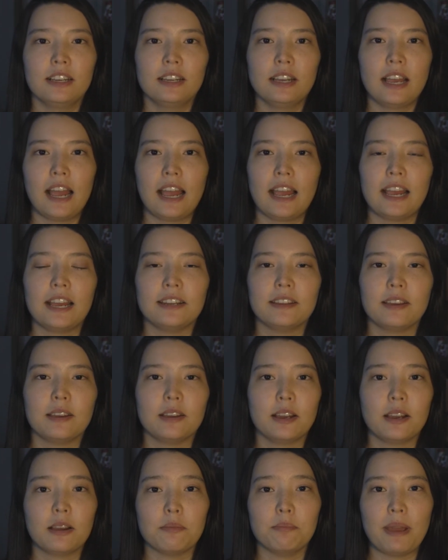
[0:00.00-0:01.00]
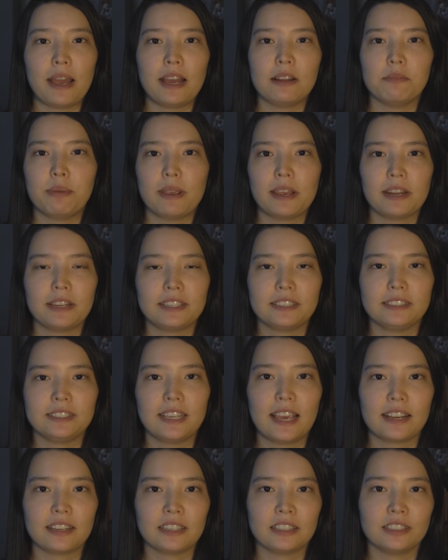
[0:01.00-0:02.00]
had a bad panic
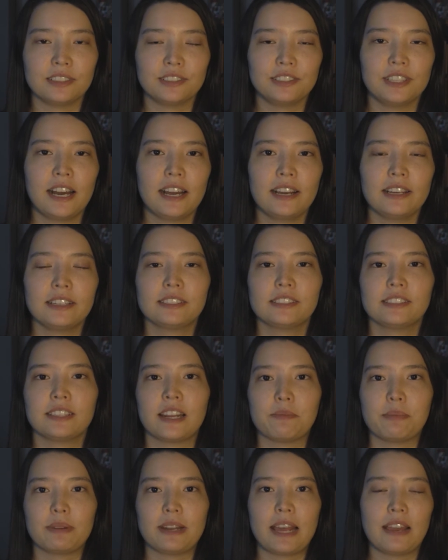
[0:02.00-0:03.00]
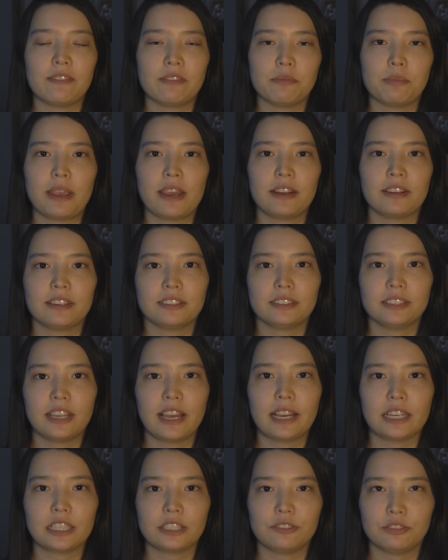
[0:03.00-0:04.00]
attack in class, and I've been having panic
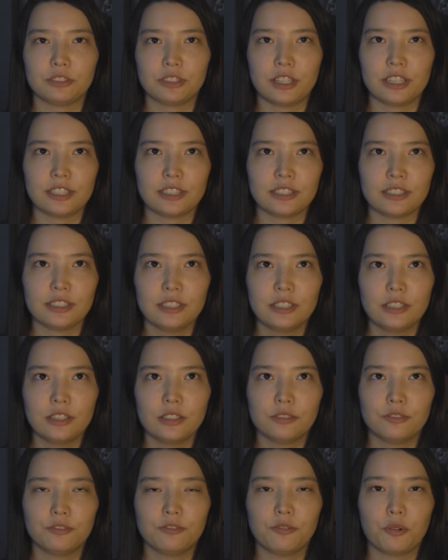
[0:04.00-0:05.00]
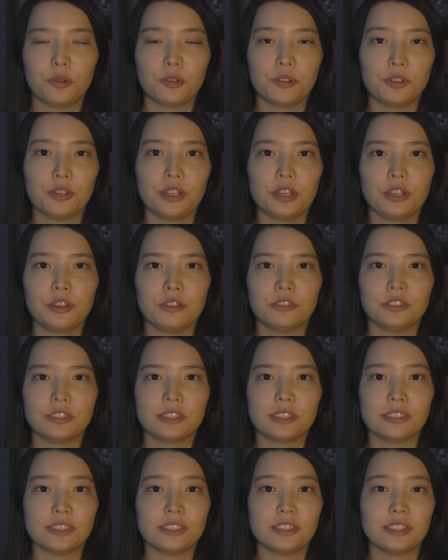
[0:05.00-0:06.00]
attacks for like 4 years
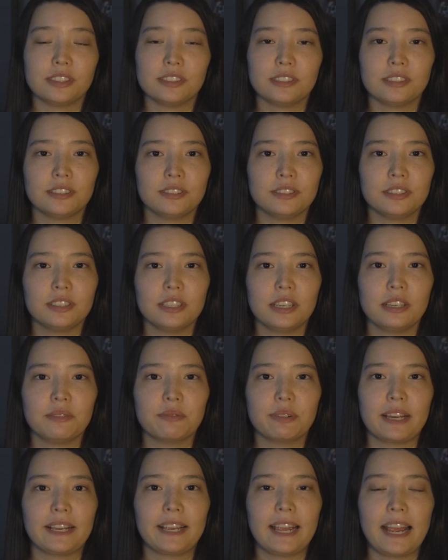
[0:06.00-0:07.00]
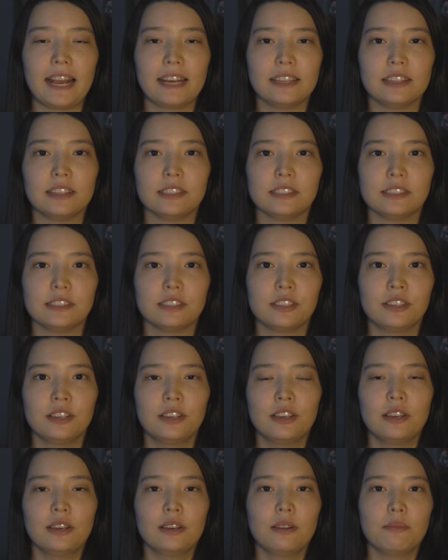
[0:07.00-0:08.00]
consistently. And when I had this
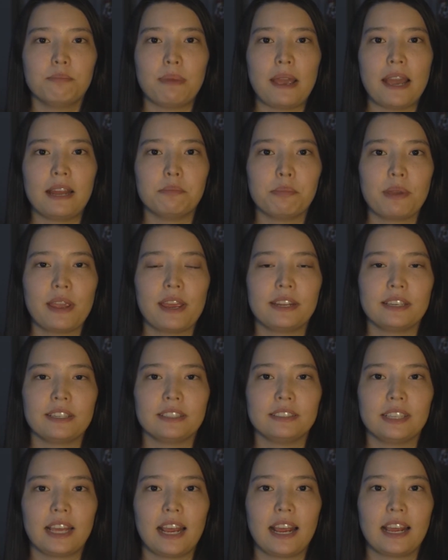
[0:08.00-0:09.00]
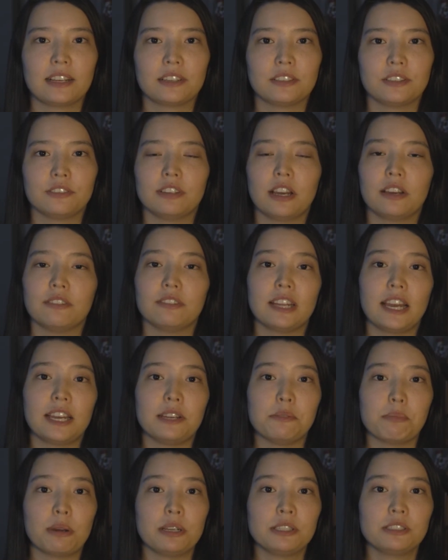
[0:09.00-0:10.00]
bad panic attack around
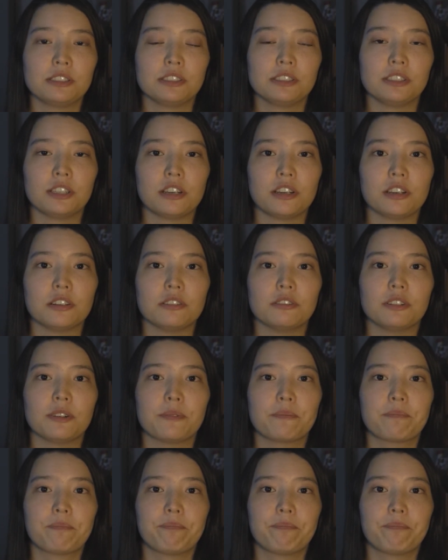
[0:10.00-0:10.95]
9 months ago